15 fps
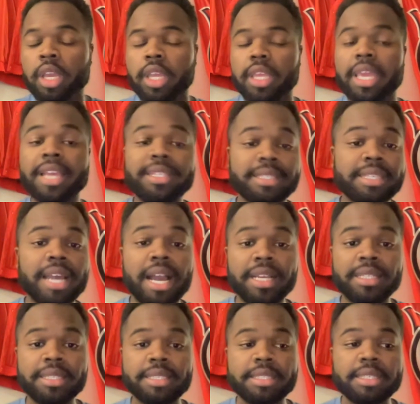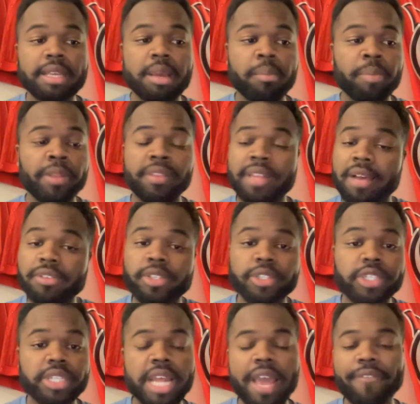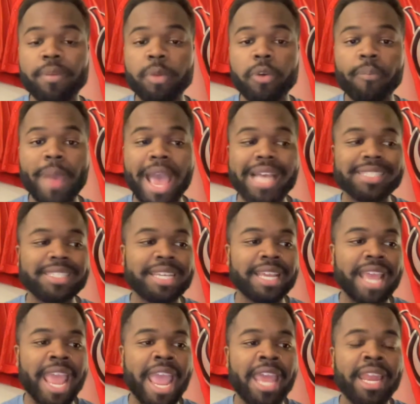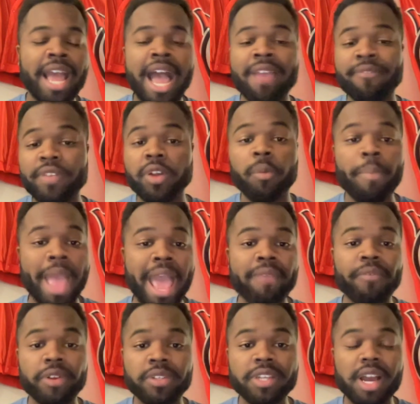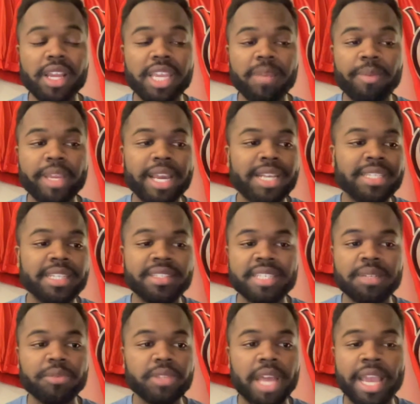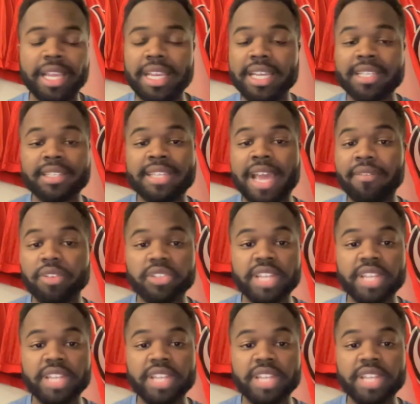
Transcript: it sucks but the Devils are just going to have to move past it. And I feel bad for Dougie because it seems like his Devils